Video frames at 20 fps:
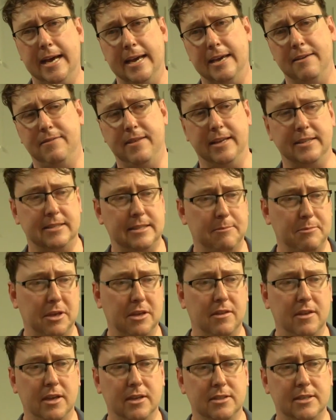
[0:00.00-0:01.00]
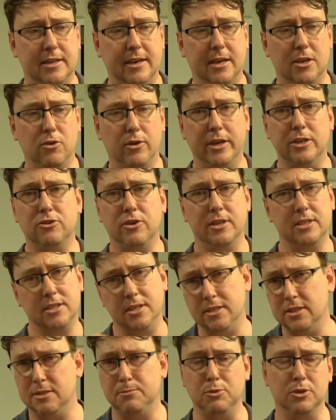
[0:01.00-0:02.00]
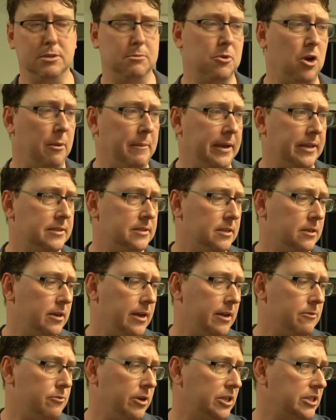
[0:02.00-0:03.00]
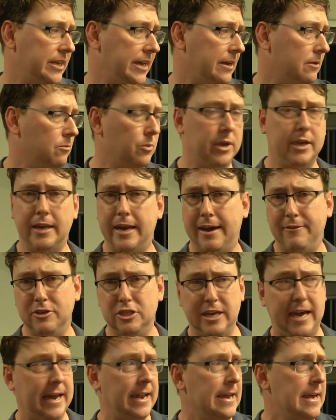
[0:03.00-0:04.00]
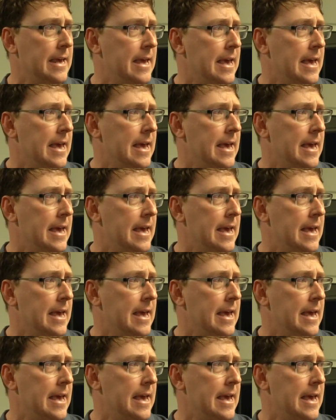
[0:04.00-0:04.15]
If that's something that you're interested, just put some comments and reach out and we can have a chat.